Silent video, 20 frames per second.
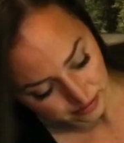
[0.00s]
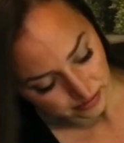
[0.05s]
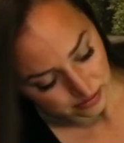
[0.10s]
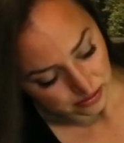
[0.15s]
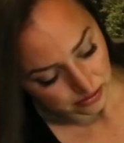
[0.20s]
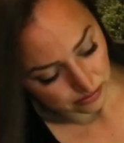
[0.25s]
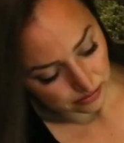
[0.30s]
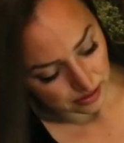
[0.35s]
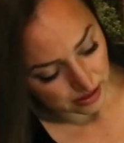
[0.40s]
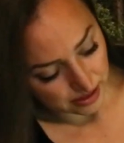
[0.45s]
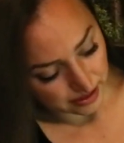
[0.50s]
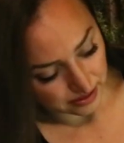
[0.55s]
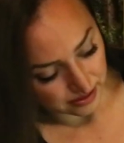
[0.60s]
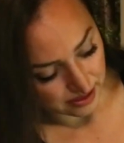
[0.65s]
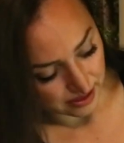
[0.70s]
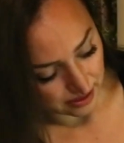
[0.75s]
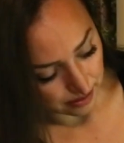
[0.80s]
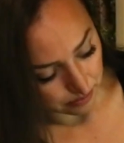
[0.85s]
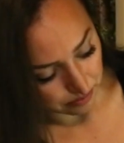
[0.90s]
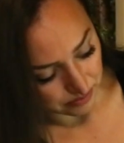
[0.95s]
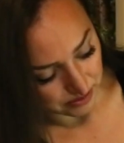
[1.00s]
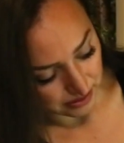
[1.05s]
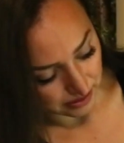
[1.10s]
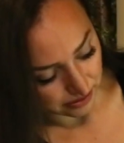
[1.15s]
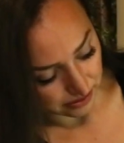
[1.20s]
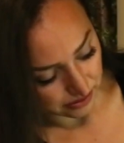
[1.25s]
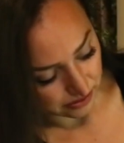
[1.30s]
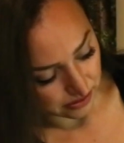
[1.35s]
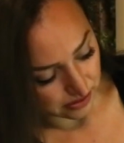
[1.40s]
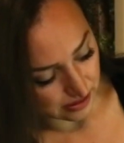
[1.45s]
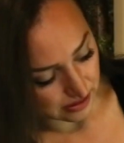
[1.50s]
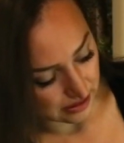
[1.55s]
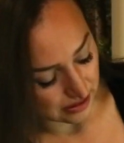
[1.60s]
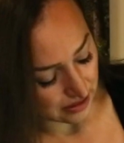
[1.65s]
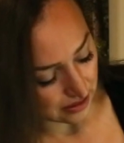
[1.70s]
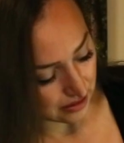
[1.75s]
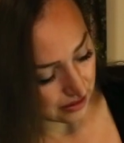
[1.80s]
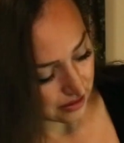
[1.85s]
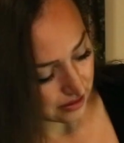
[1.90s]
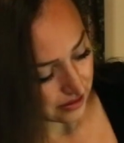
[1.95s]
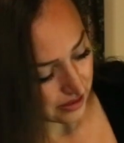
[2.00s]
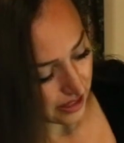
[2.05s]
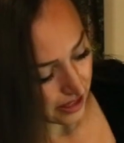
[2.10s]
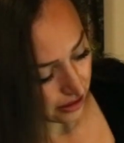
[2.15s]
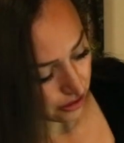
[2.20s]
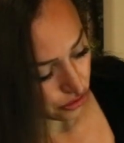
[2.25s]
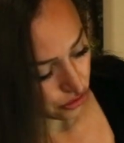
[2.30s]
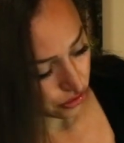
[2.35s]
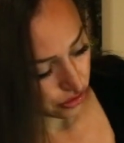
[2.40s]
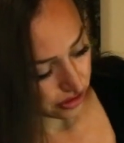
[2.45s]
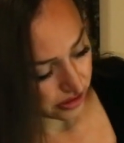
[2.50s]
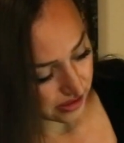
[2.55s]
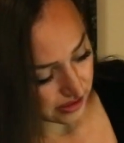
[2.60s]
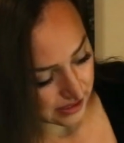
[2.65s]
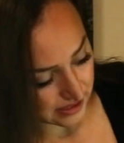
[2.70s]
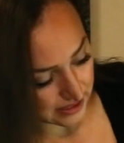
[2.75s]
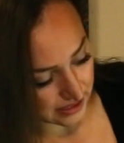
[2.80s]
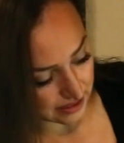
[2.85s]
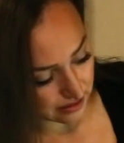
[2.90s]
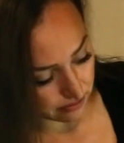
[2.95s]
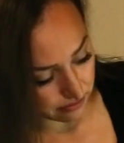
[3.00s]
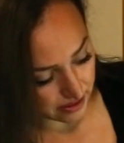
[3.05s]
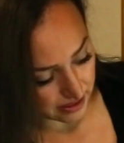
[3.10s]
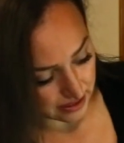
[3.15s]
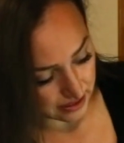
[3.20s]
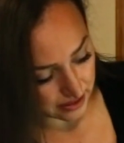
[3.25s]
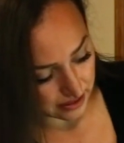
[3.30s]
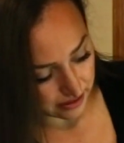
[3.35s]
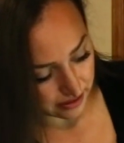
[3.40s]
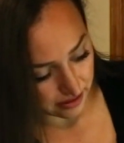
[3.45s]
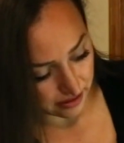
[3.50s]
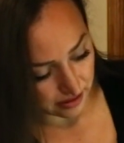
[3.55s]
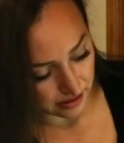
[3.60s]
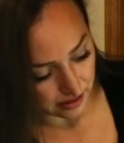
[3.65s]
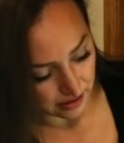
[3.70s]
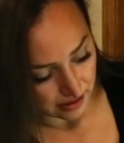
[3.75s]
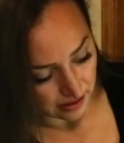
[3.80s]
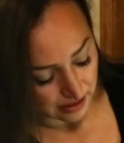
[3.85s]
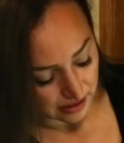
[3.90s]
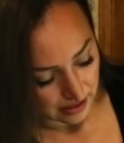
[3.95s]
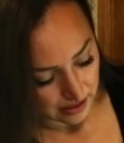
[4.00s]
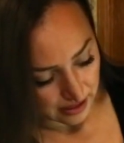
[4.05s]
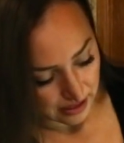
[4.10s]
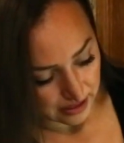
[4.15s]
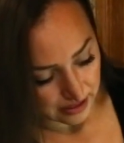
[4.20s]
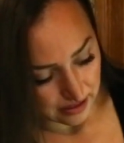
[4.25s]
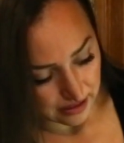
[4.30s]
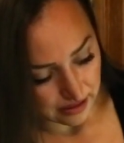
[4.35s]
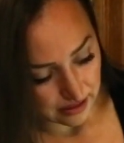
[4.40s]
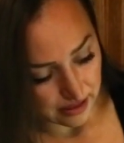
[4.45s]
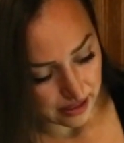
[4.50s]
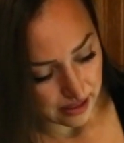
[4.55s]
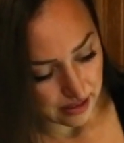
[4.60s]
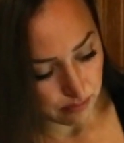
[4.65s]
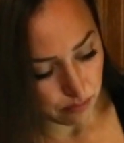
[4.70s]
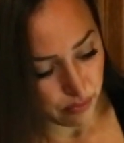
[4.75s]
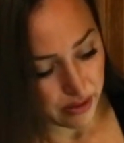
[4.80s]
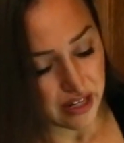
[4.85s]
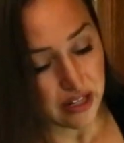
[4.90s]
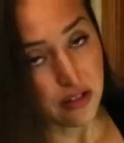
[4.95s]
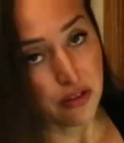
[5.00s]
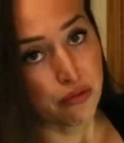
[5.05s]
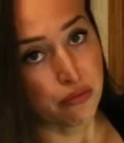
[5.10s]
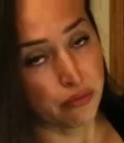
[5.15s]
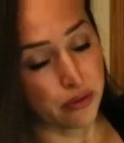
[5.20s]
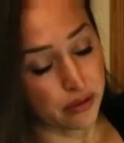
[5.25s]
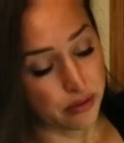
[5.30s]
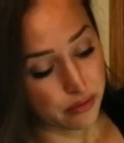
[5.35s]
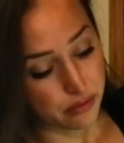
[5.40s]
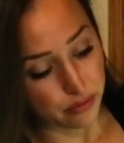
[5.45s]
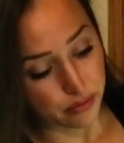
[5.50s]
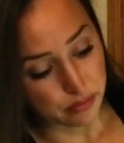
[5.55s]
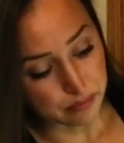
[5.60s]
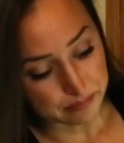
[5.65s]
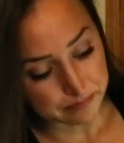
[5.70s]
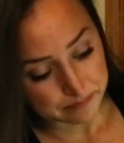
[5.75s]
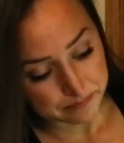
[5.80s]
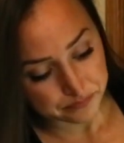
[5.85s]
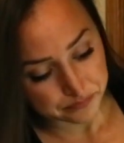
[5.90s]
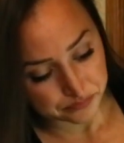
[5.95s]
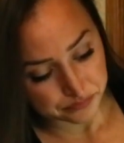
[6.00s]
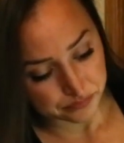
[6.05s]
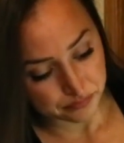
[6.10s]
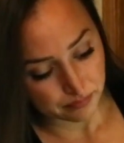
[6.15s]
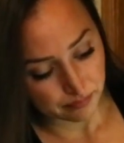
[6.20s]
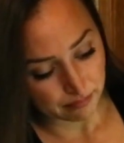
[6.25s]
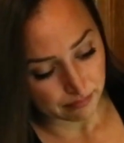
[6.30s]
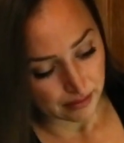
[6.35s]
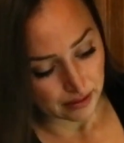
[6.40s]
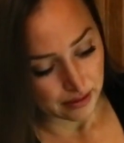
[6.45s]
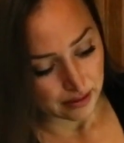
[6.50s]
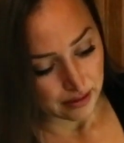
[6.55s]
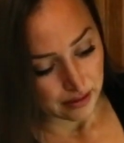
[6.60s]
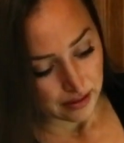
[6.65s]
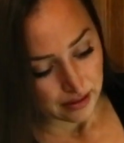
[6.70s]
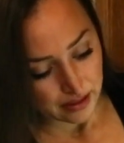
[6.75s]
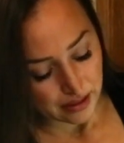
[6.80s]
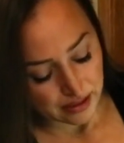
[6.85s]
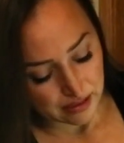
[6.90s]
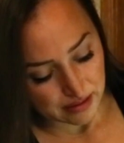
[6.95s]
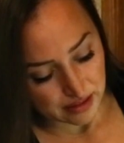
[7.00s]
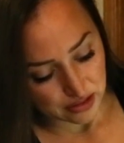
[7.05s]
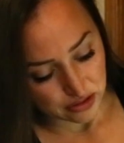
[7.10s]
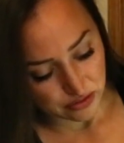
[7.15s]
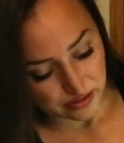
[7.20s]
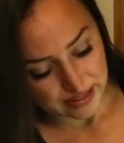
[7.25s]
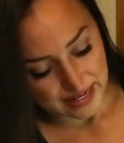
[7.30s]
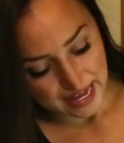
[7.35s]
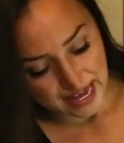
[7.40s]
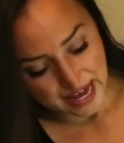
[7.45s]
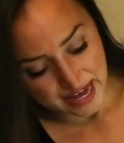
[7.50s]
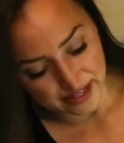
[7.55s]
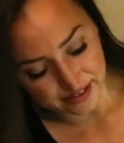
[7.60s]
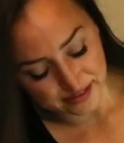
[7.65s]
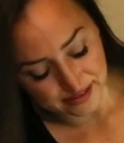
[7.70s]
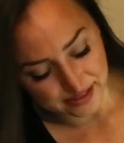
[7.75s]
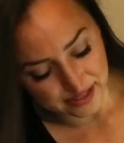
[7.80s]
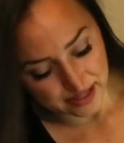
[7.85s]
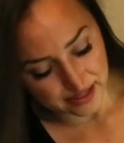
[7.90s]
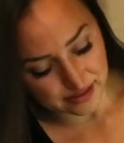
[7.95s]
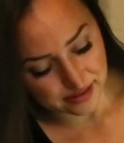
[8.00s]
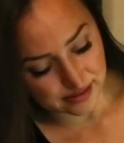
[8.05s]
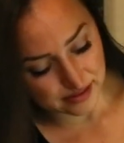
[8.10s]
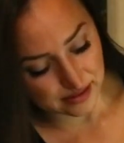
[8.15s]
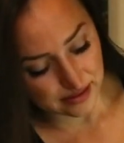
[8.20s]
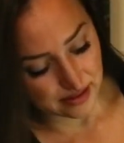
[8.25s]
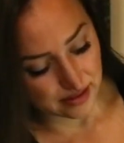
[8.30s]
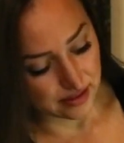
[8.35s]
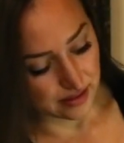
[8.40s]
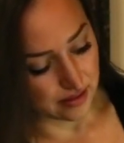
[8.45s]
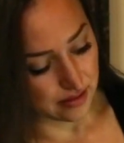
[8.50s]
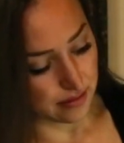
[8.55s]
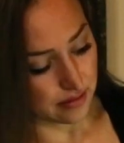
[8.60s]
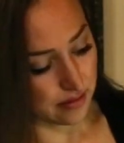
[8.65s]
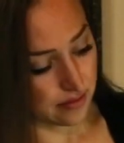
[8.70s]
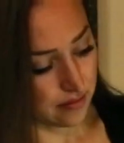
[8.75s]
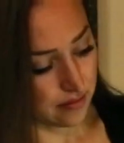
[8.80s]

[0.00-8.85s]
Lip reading: So a lot of times there's this extra skin right here. I can kind of break through, and then you can access the